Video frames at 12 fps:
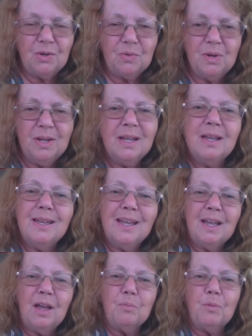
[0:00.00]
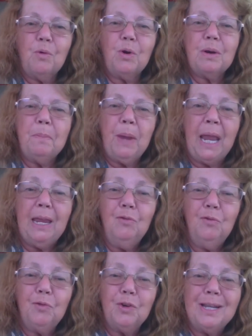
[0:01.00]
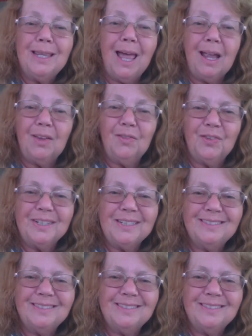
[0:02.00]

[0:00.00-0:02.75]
you a more pain-free life.